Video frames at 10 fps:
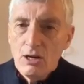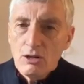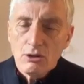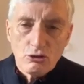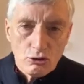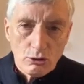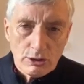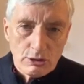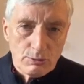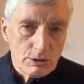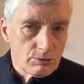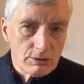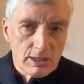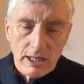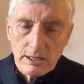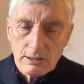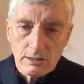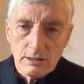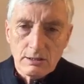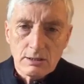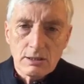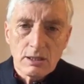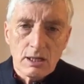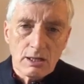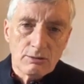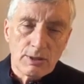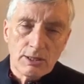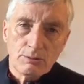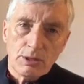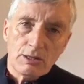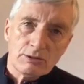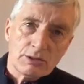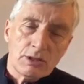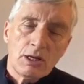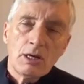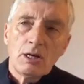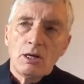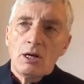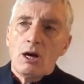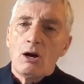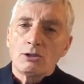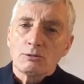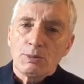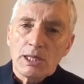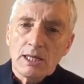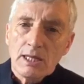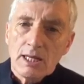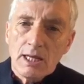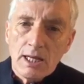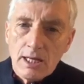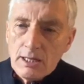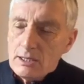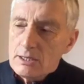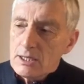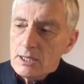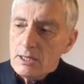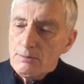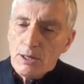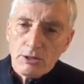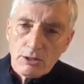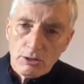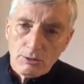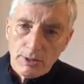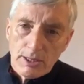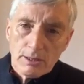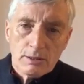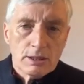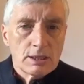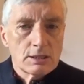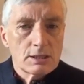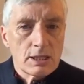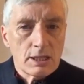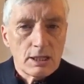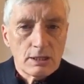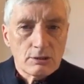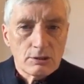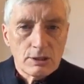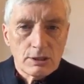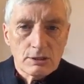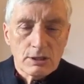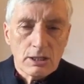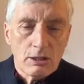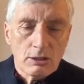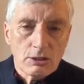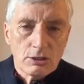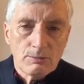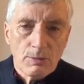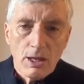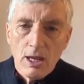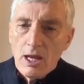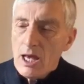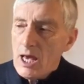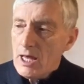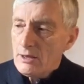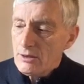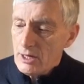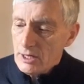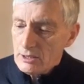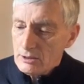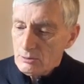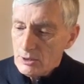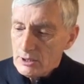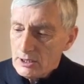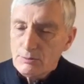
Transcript: The Choice, which was excellent. I read it when I was in hospital, and about her career in psychiatry and psychology. And the next one has